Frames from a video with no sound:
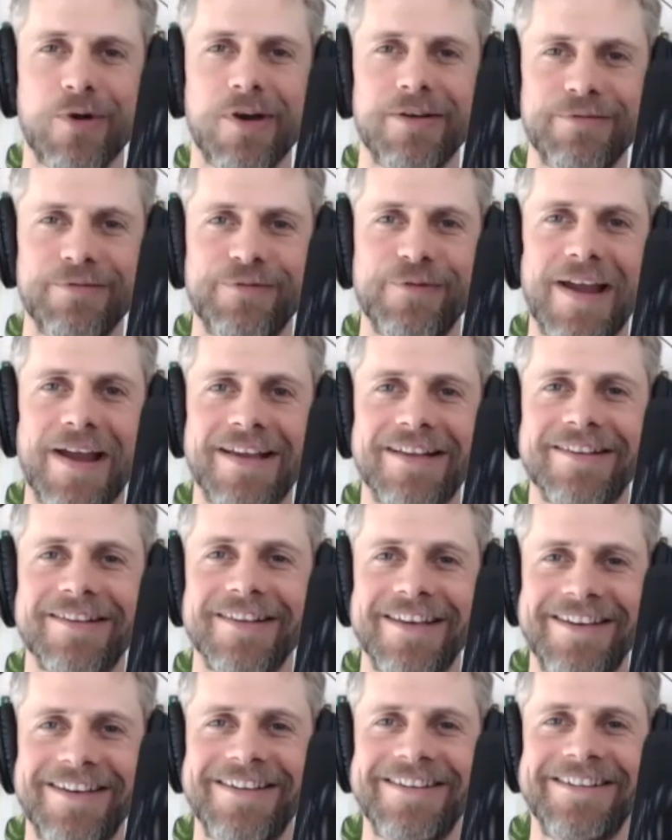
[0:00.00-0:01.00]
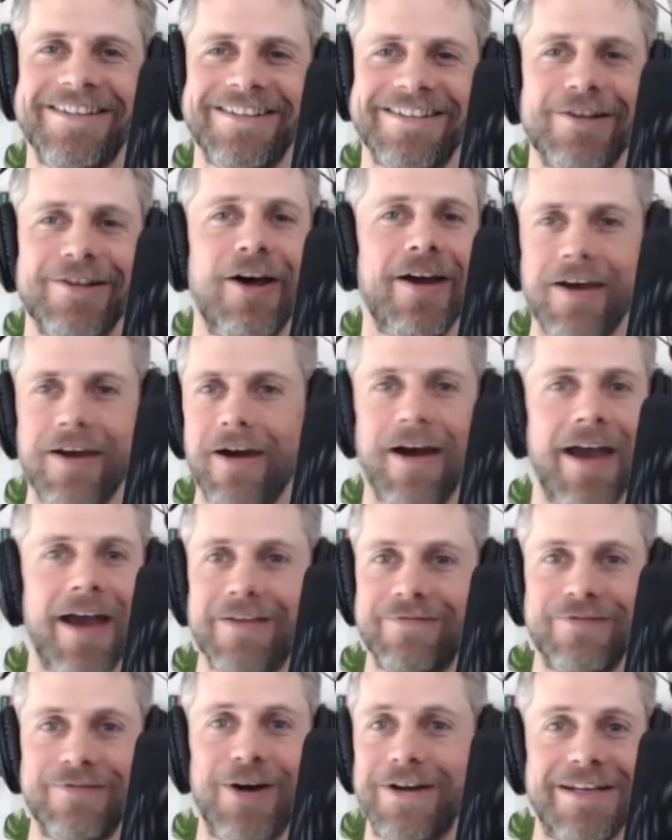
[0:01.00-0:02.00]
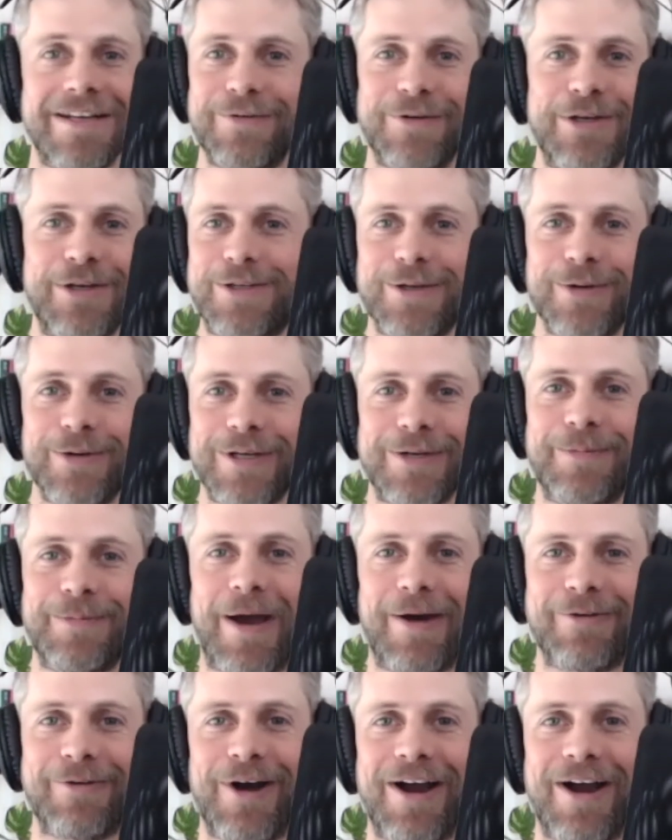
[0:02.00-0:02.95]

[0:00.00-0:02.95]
frankly, like, I have no idea what you're talking about right